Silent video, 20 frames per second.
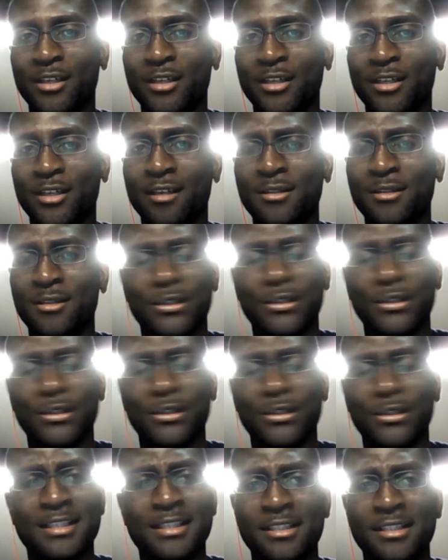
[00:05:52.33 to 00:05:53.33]
versus a
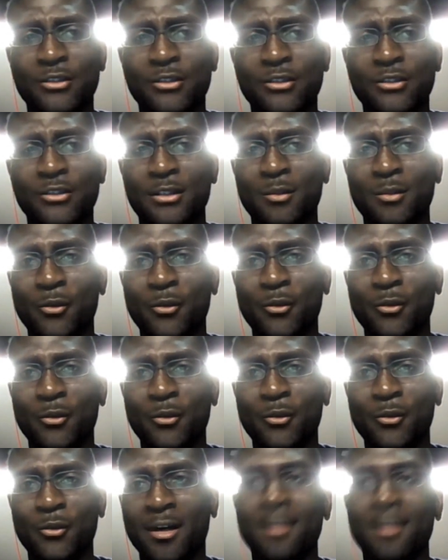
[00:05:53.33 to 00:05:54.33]
single trailer. I think that's
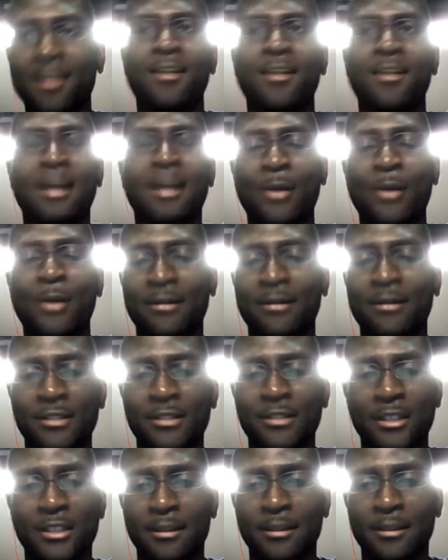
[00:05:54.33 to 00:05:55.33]
interesting, but I would have to
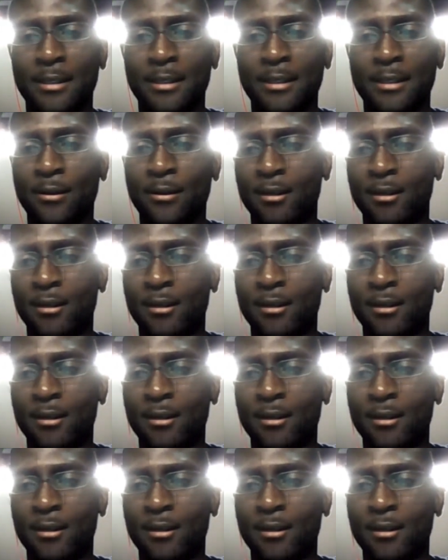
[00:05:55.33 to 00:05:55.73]
check them out.